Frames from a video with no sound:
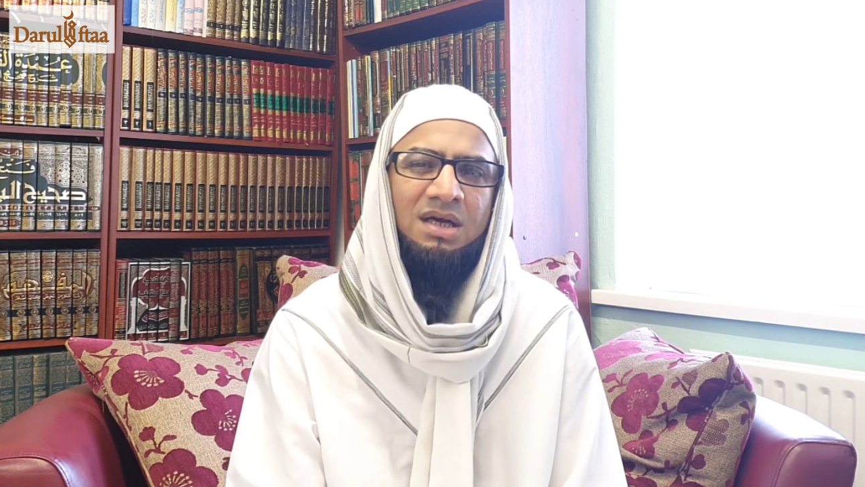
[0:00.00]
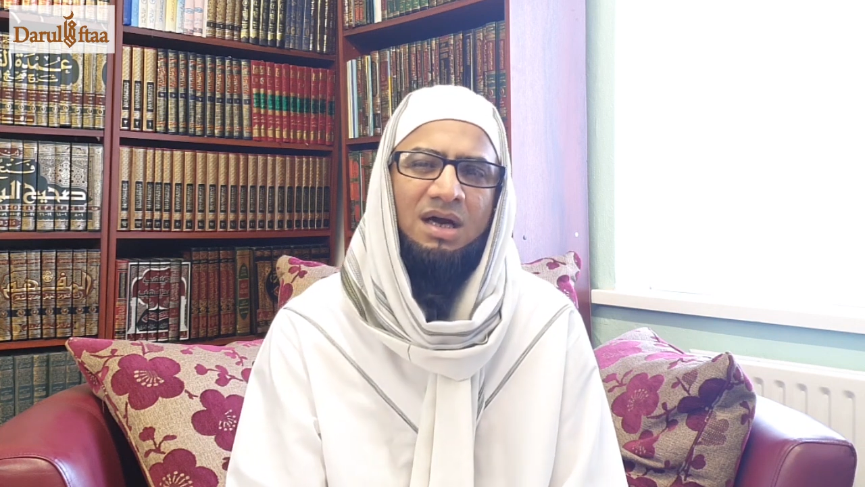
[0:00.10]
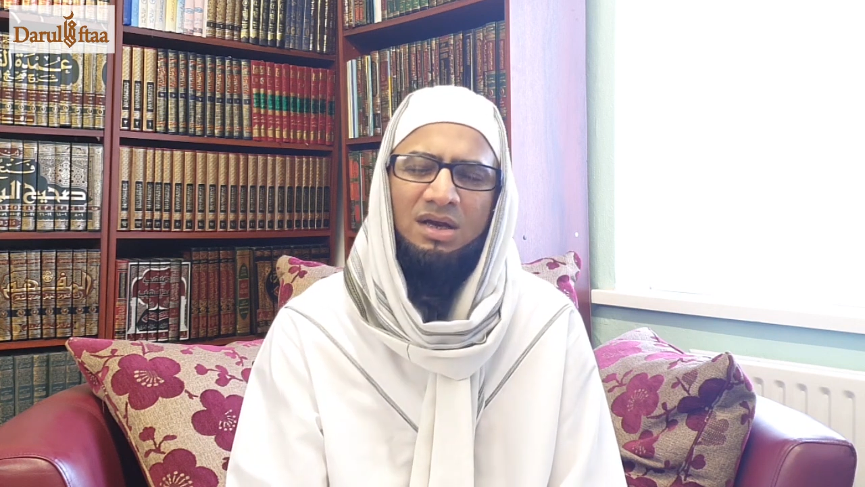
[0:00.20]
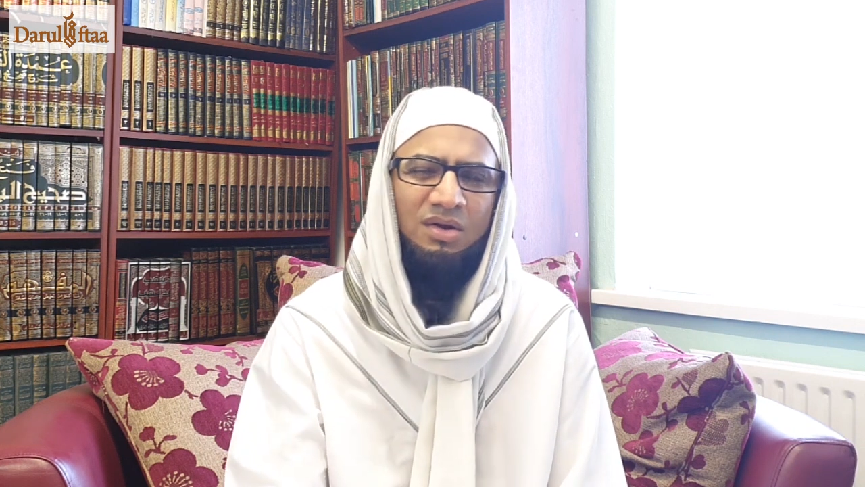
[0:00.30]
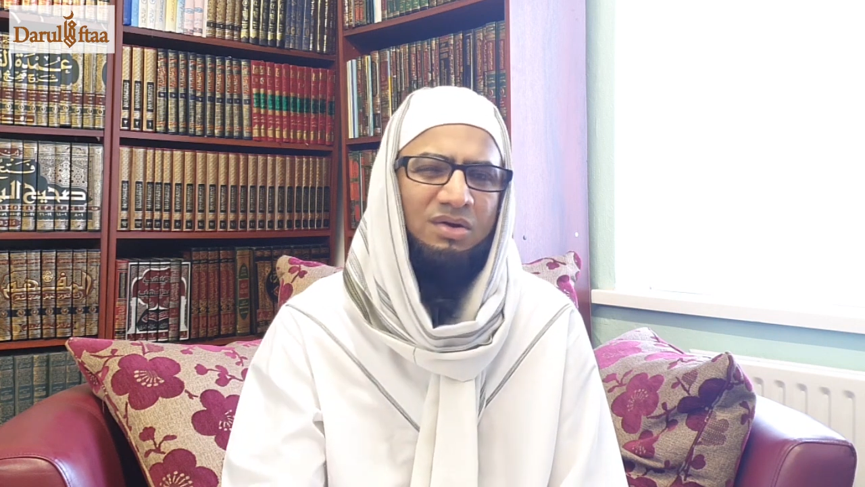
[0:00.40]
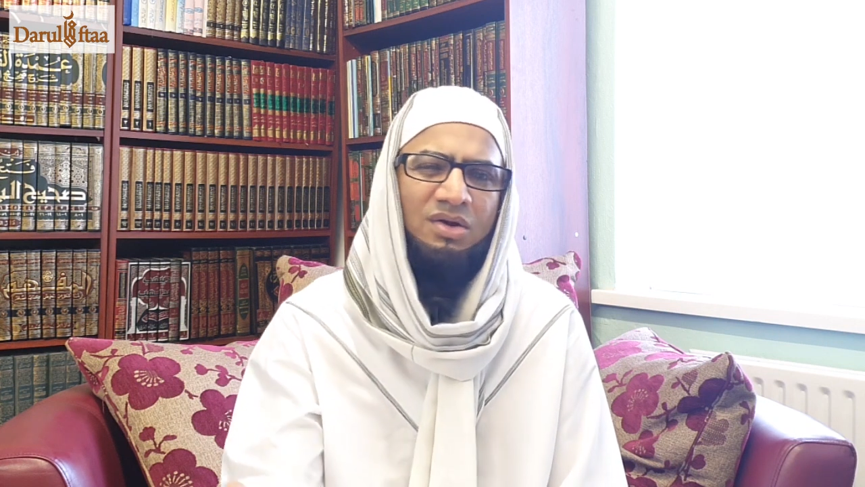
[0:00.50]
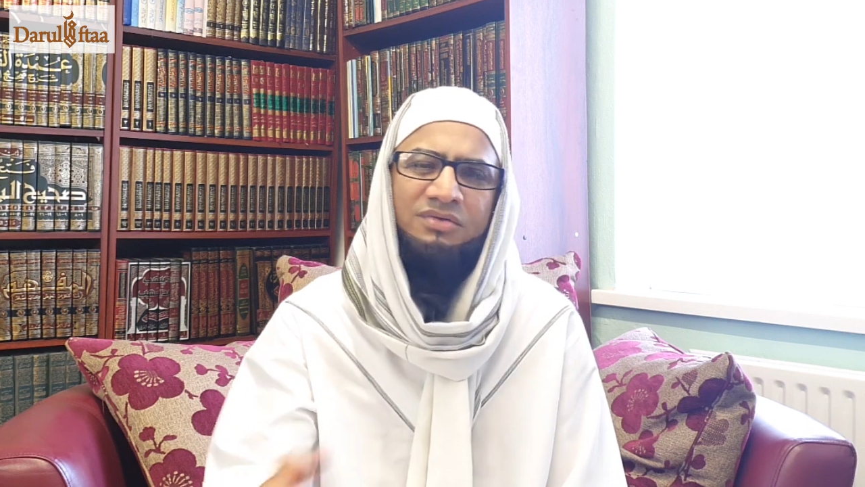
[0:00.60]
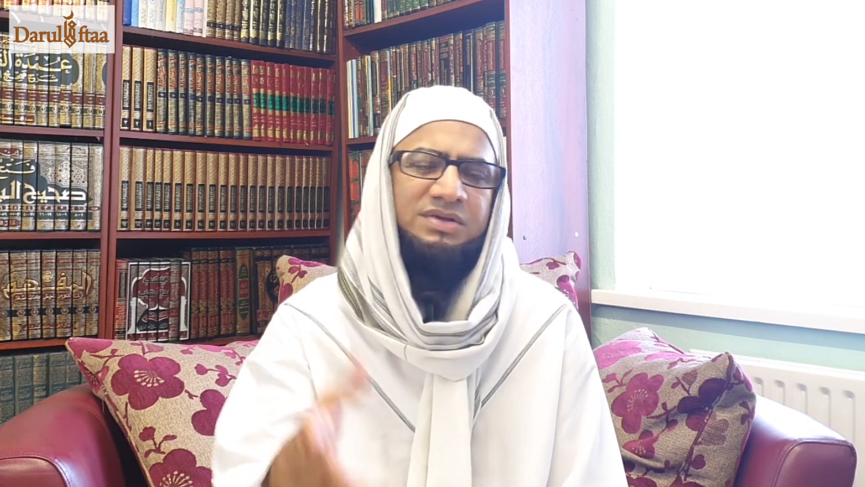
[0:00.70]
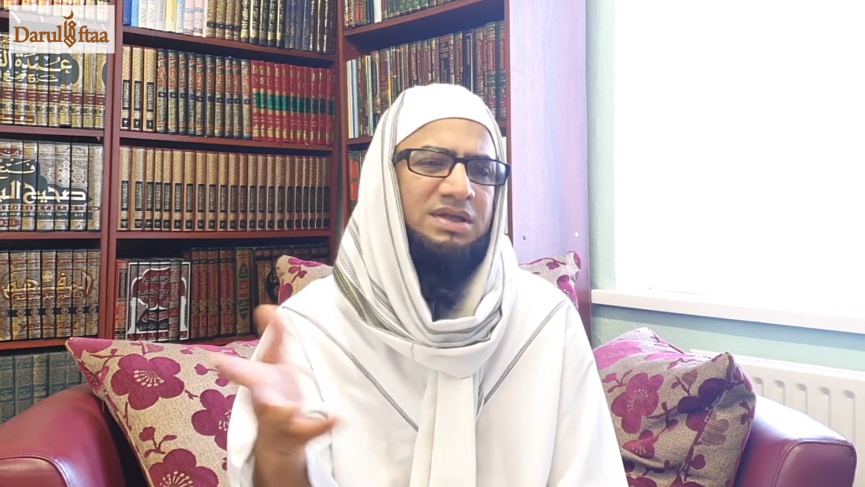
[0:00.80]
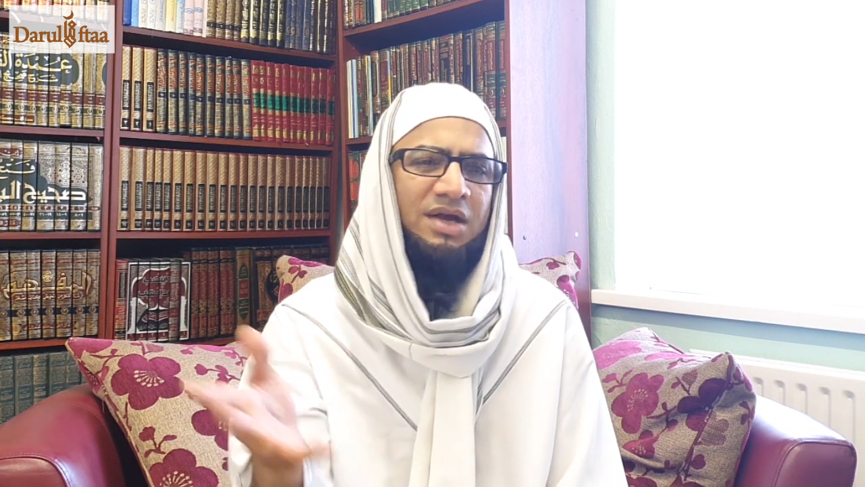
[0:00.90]
A lot, a lot
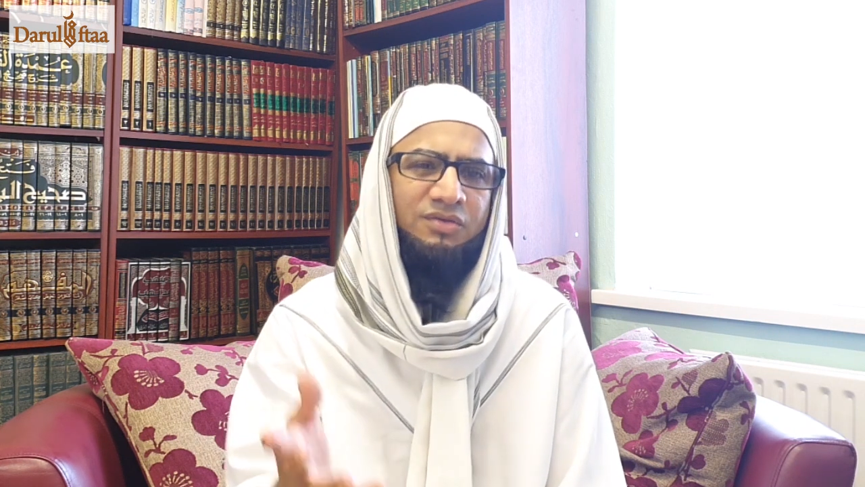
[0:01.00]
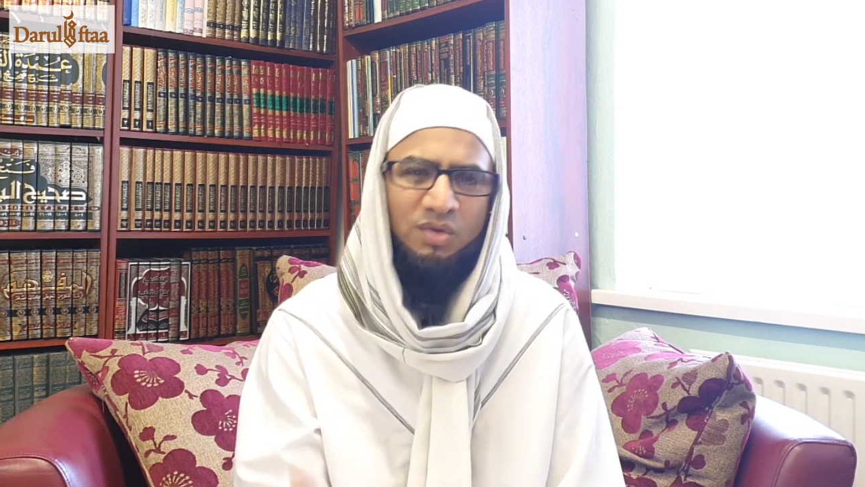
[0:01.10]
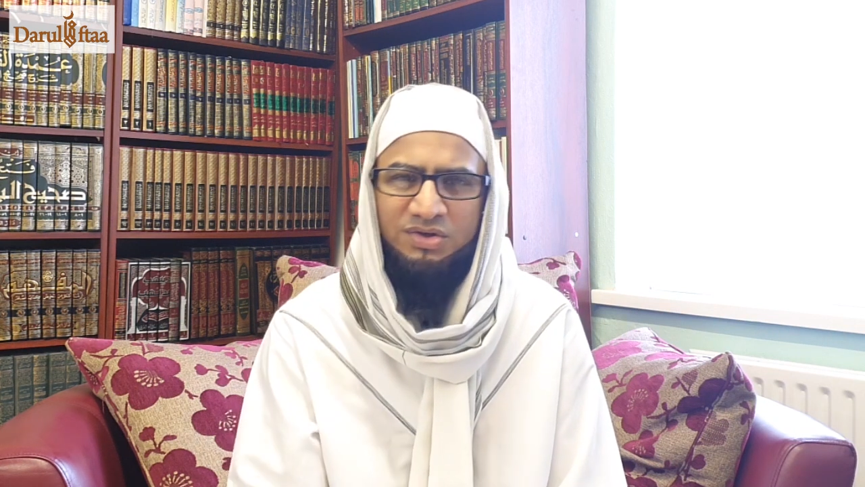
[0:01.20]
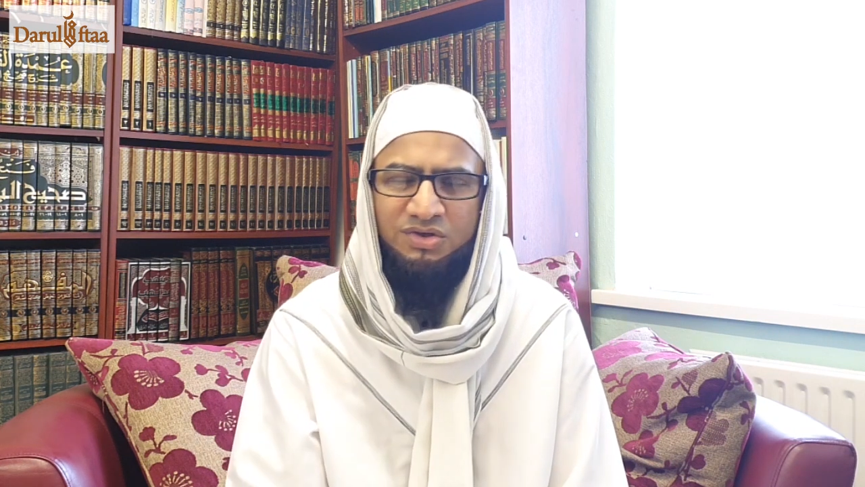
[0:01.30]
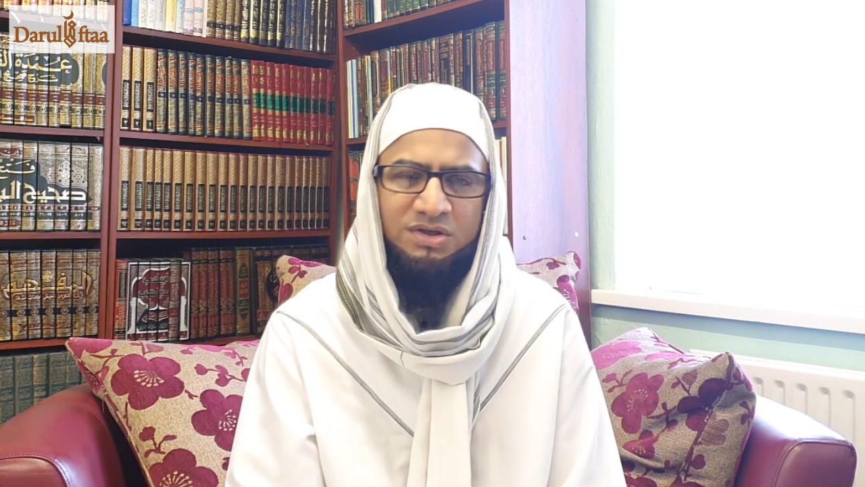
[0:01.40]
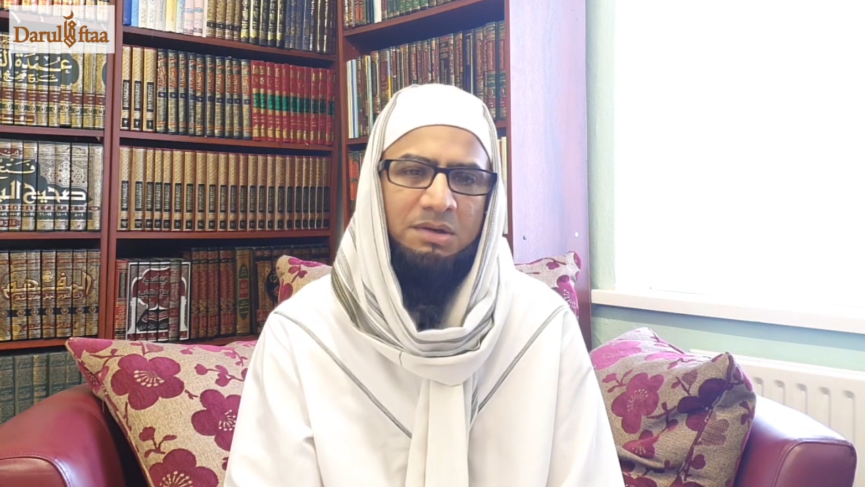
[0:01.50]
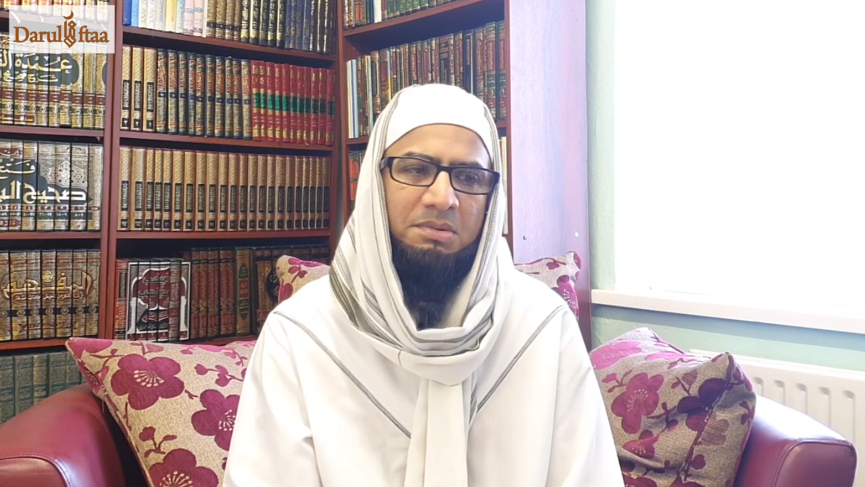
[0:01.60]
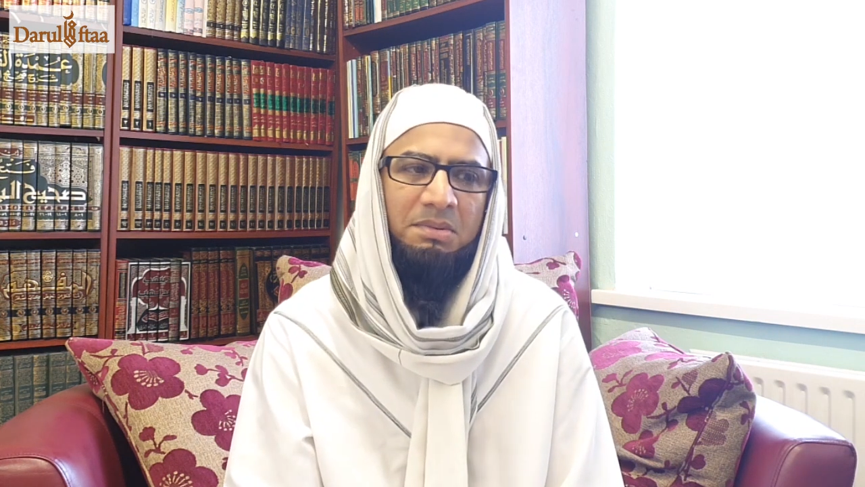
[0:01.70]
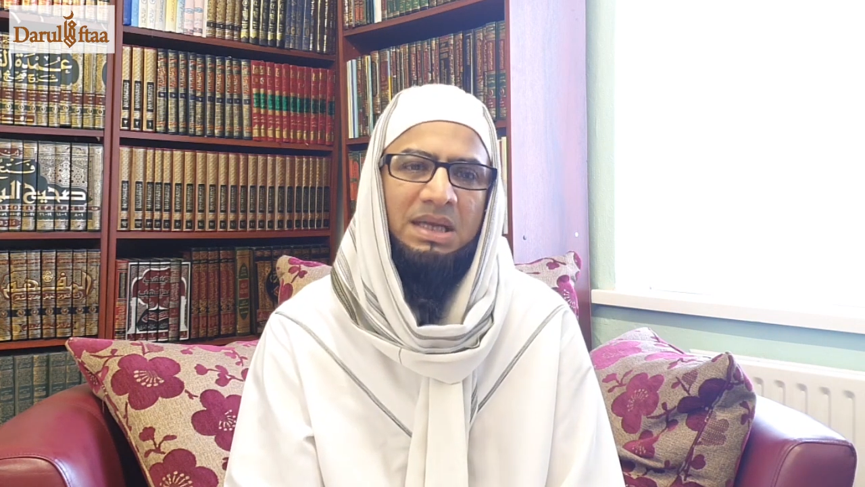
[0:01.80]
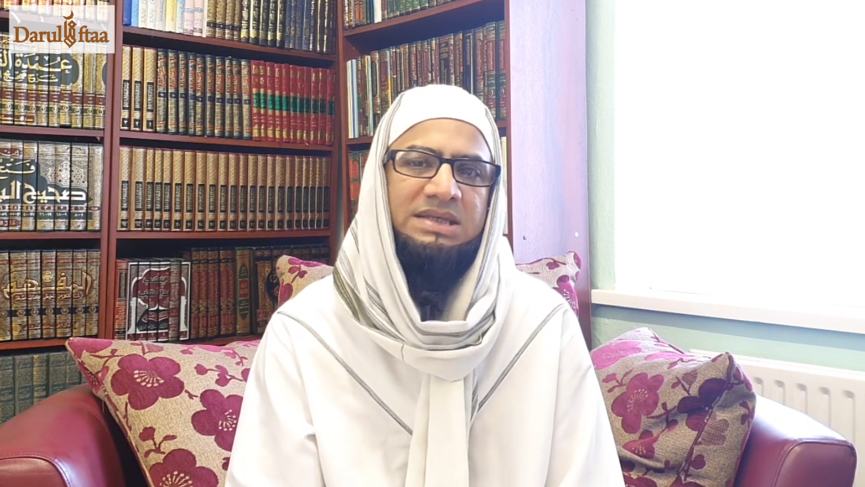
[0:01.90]
of these kind of questions that
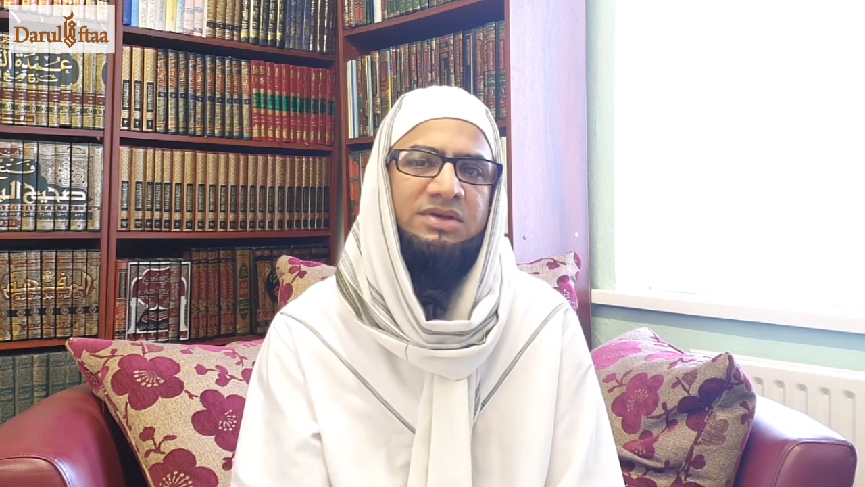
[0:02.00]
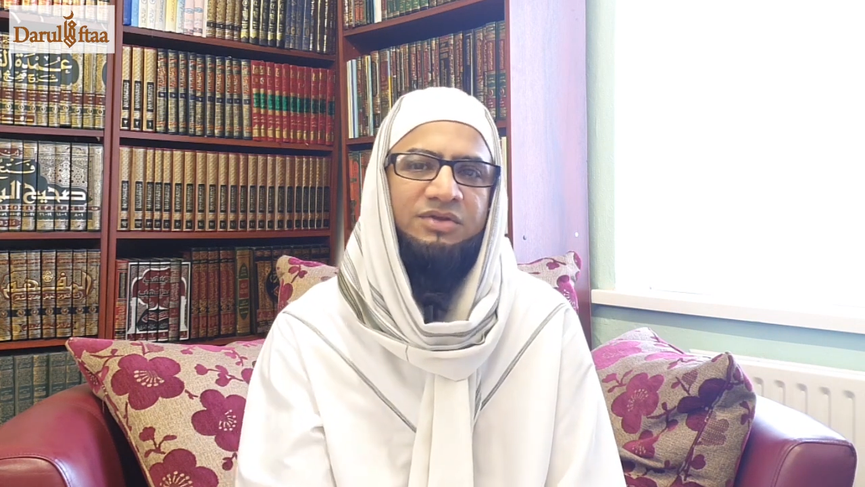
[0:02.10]
people ask.